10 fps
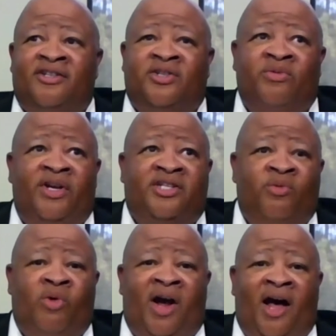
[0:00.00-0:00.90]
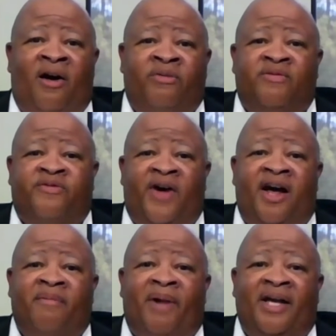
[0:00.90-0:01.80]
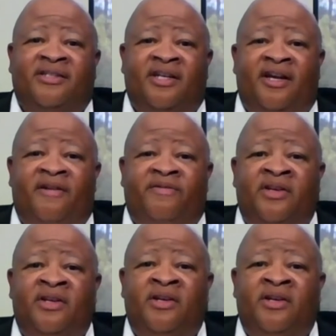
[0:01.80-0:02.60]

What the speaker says: situation where I often found myself